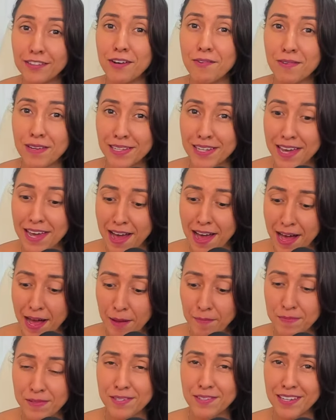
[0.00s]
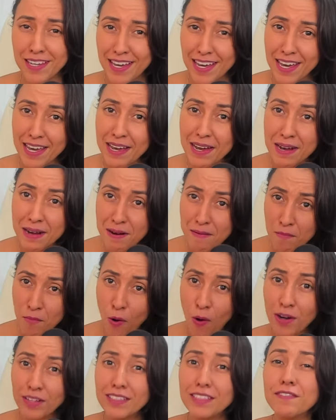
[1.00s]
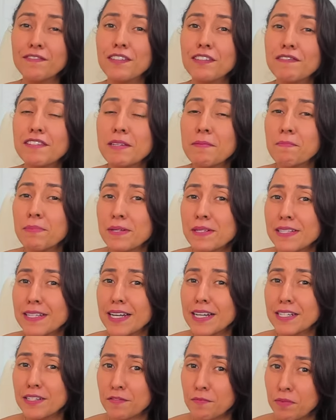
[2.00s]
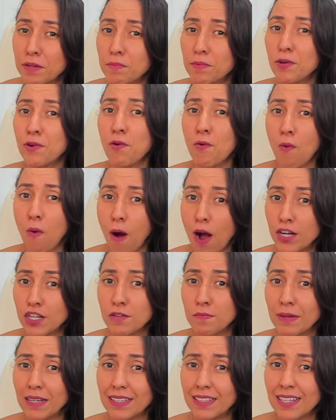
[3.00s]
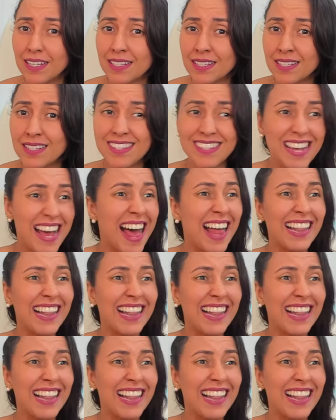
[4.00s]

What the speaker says: That really helps, okay? More than 50% of people who watch my lessons,